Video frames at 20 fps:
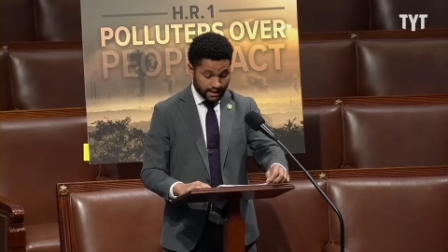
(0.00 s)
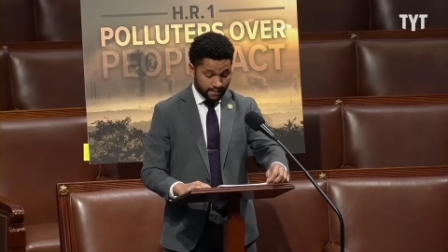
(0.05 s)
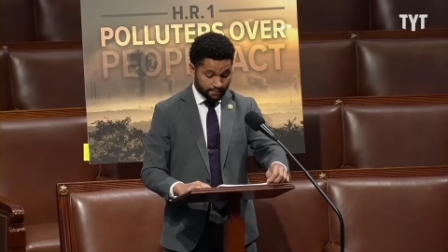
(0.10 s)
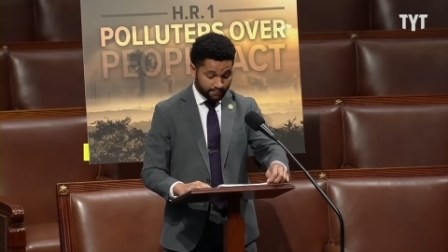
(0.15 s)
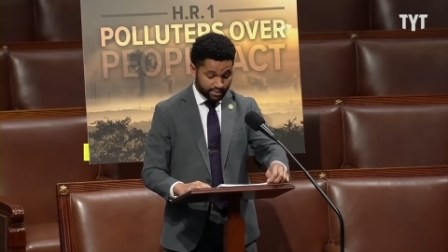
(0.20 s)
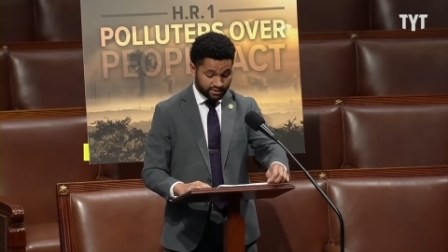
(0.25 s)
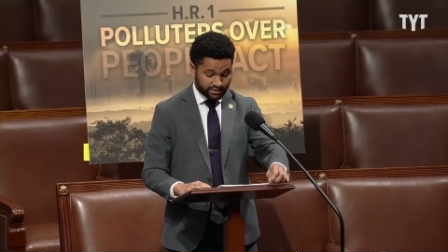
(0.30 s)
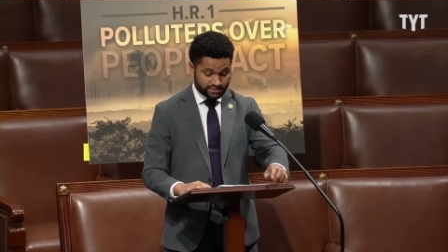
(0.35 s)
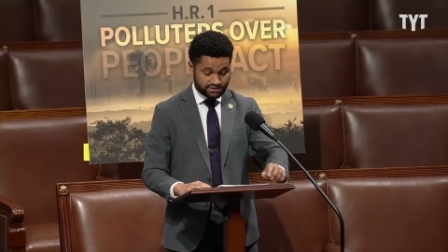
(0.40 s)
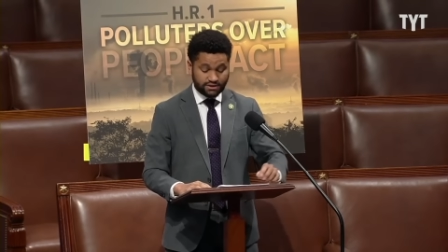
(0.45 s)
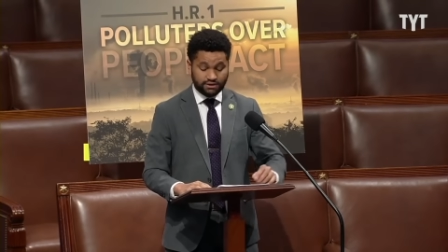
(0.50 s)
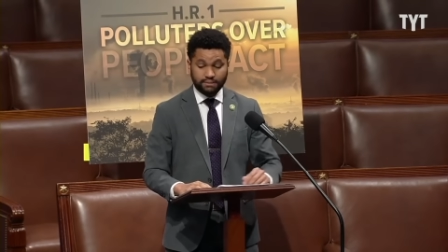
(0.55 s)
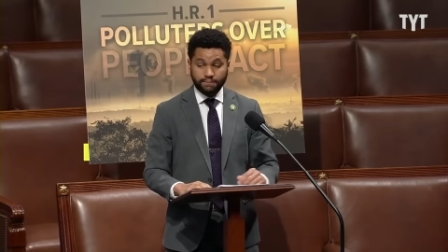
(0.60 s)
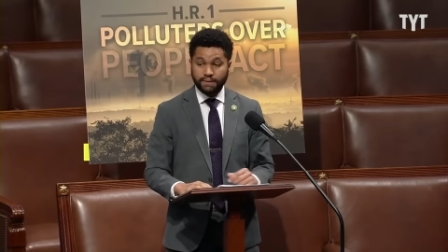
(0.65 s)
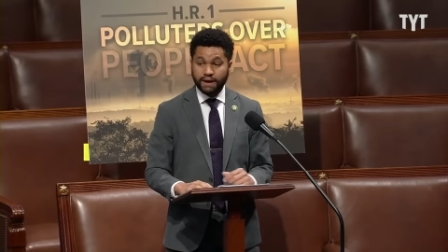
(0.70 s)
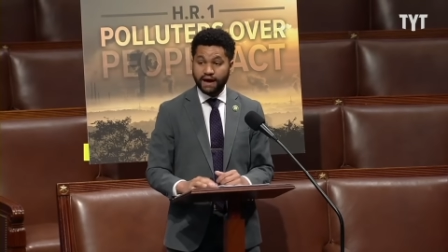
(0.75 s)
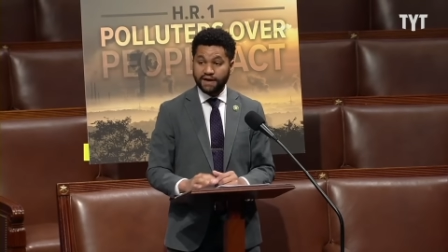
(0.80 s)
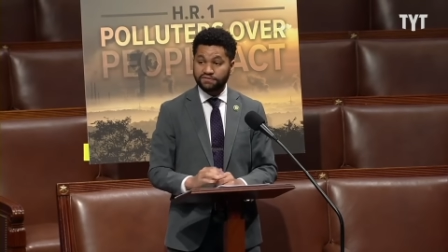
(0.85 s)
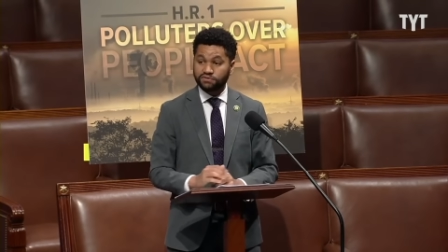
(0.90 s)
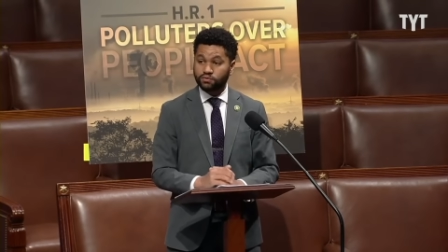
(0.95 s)
and put us on
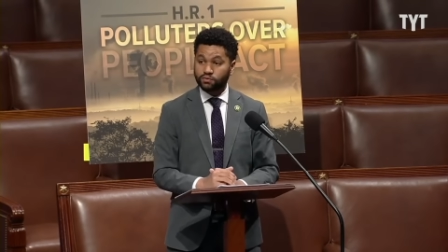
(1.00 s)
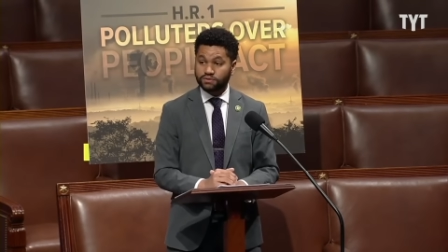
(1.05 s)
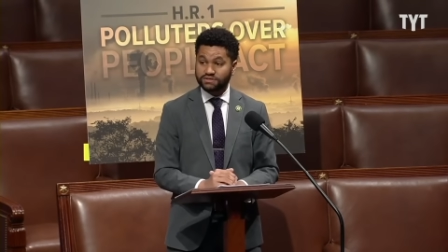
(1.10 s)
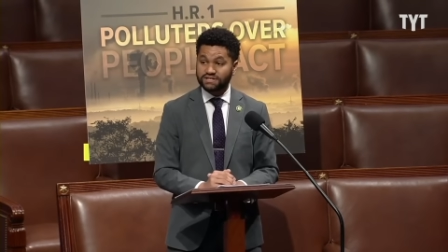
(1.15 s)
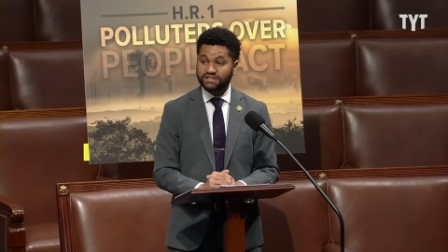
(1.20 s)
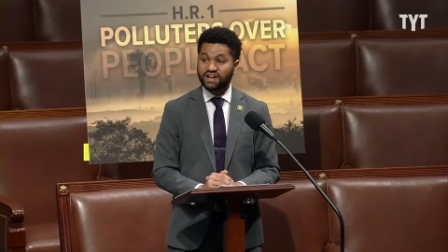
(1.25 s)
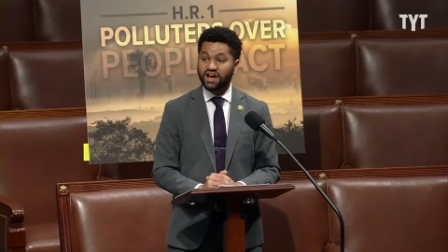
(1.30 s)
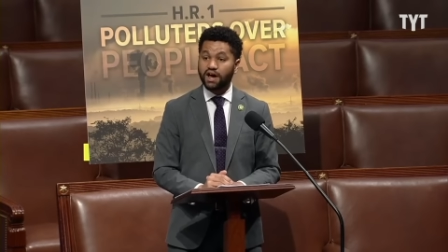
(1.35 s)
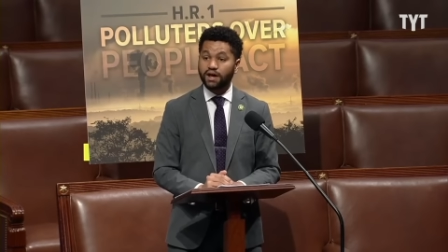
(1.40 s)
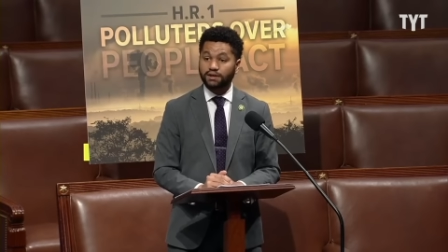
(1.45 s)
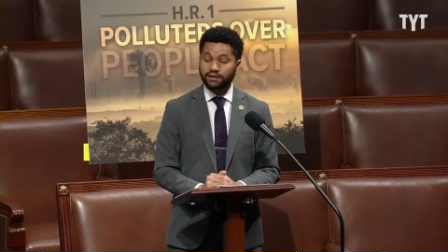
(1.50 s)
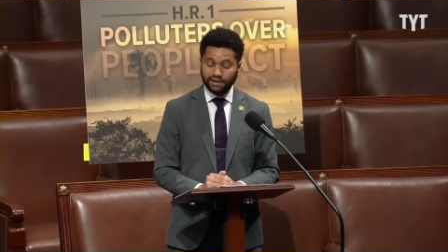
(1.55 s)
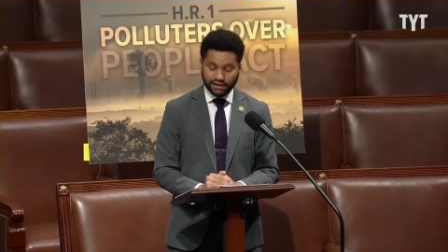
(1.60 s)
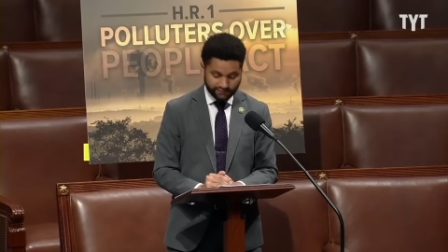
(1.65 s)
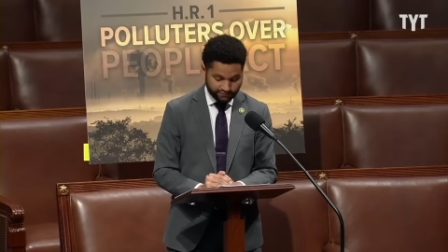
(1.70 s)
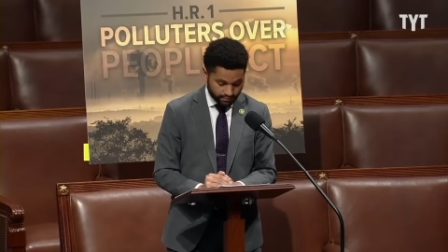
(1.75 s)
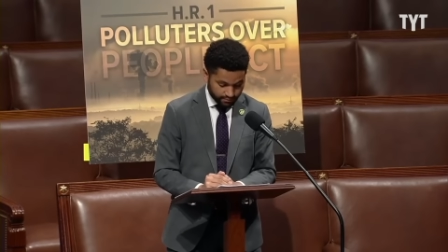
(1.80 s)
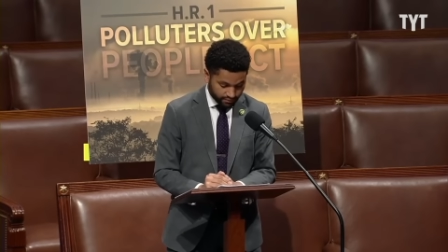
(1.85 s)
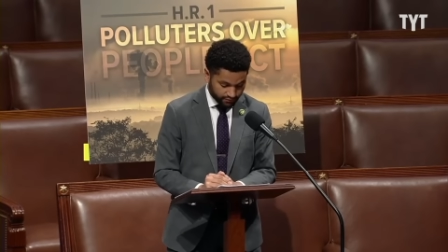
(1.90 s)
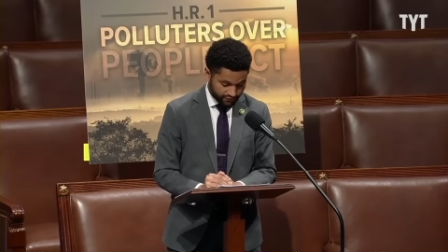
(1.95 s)
a path towards an
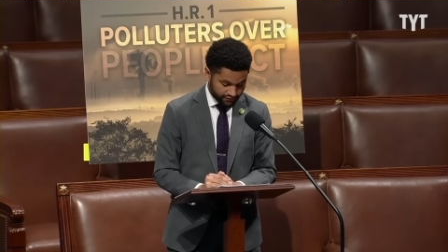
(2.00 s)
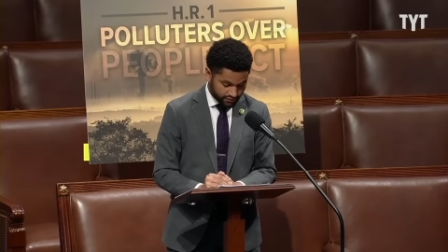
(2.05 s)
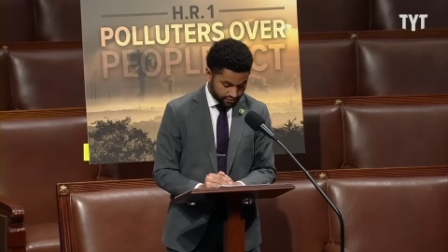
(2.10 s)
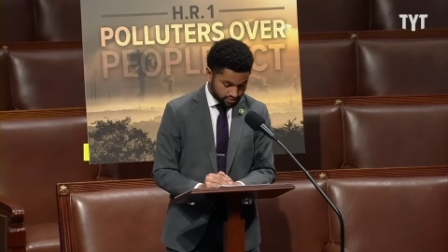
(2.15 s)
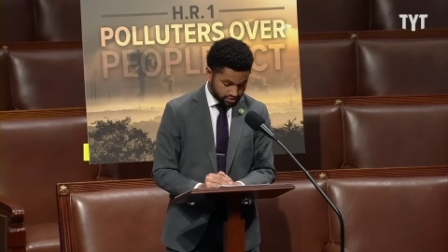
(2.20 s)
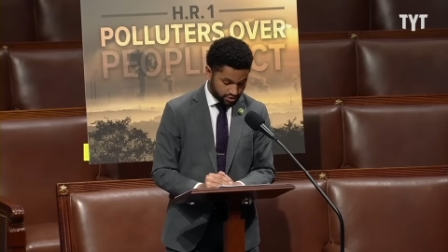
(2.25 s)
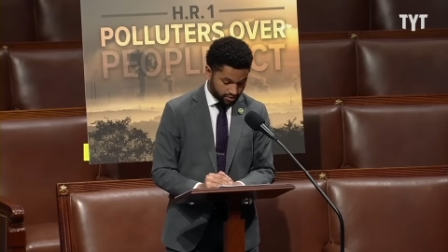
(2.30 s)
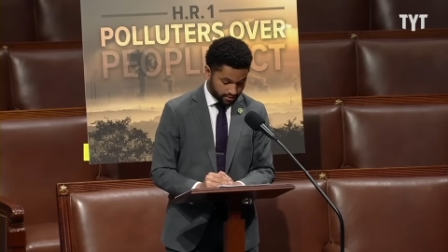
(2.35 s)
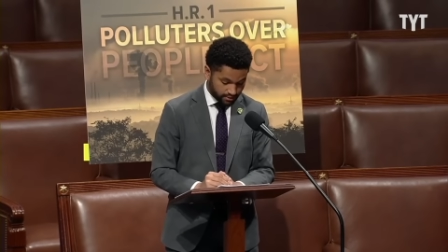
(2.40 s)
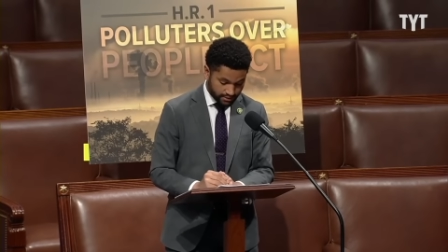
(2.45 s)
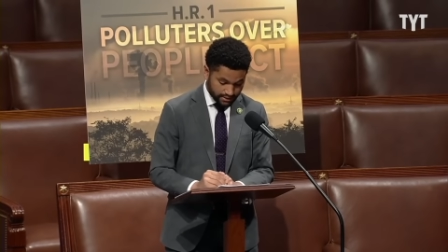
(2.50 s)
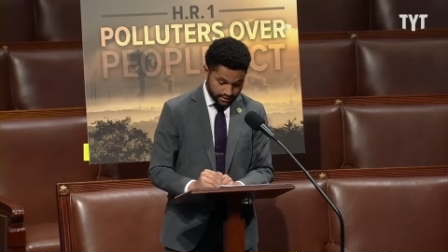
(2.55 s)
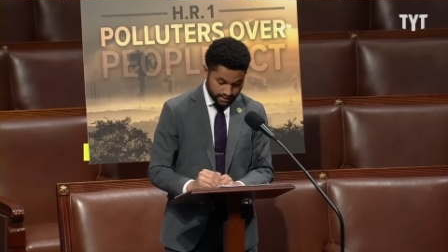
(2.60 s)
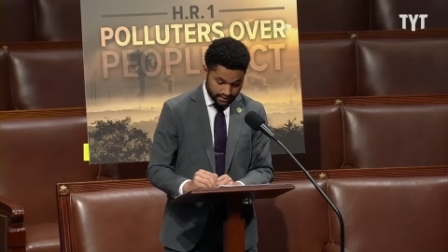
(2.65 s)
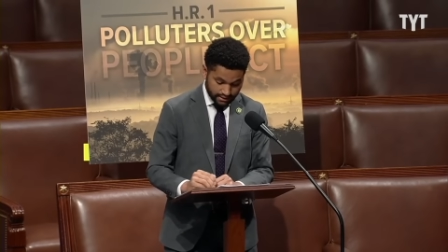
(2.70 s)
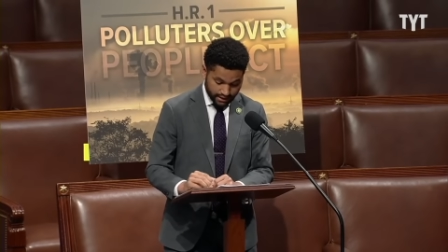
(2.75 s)
unlivable future.